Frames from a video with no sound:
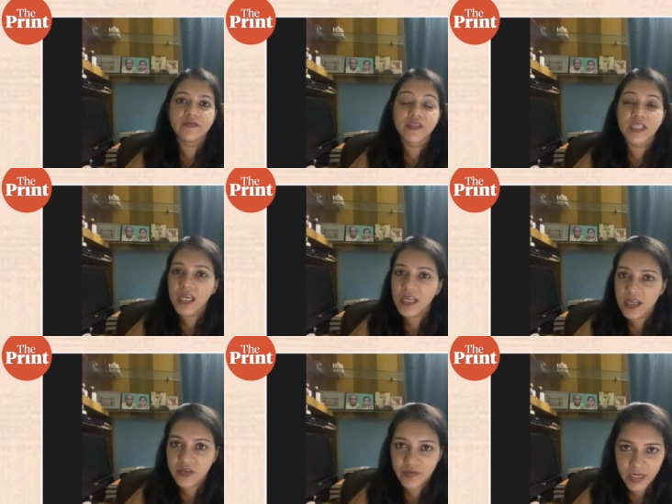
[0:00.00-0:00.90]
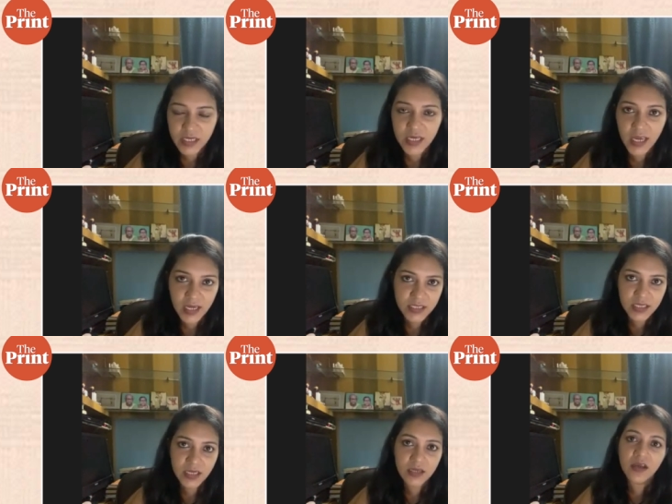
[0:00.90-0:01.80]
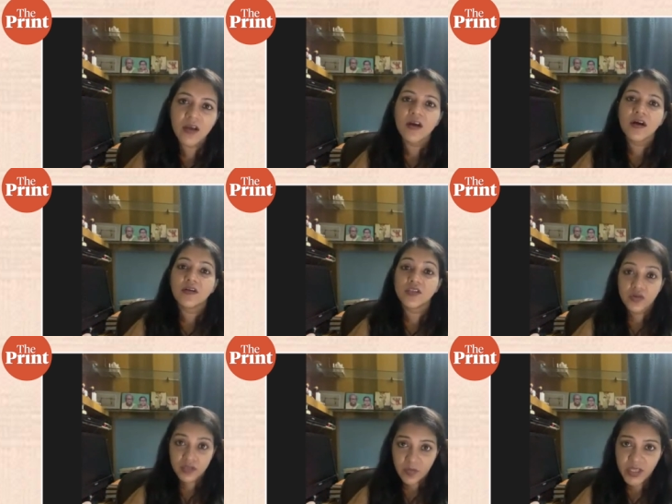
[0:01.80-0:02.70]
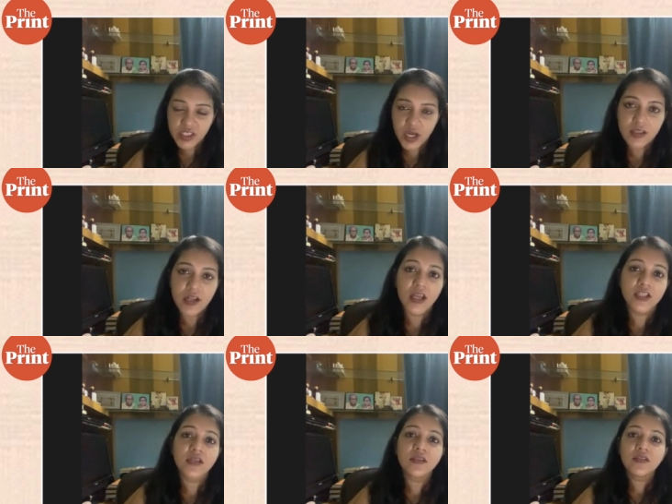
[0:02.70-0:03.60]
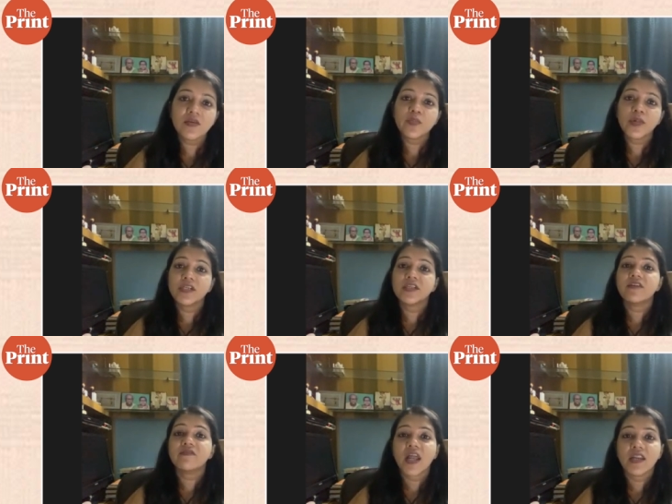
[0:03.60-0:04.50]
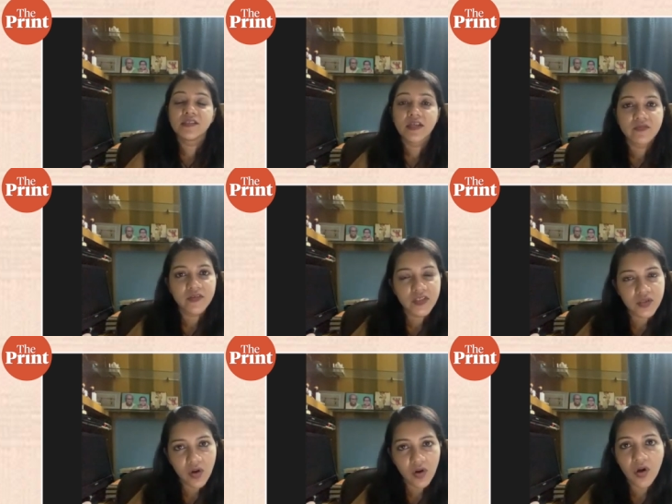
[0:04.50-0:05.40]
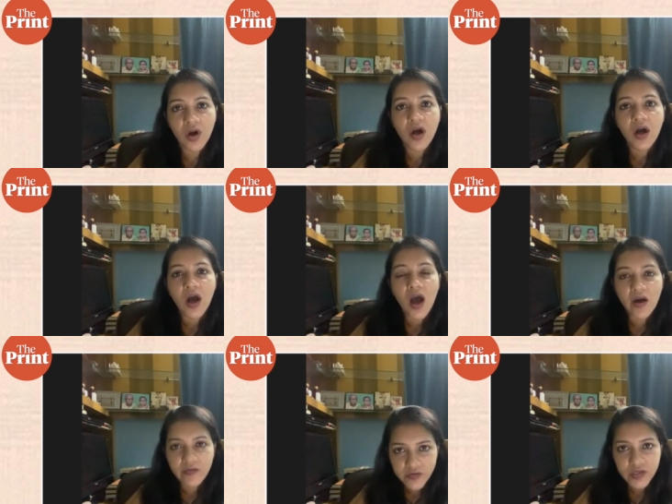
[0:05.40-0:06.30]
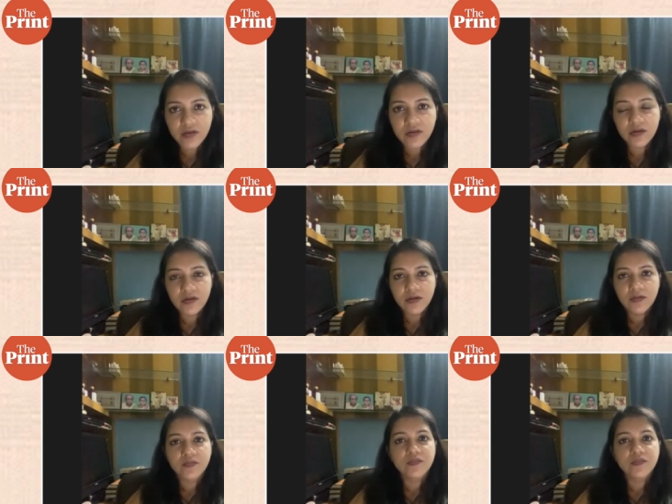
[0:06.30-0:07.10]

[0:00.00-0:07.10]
seen in 2018 during the Panchayat election and the political violence that we saw after uh,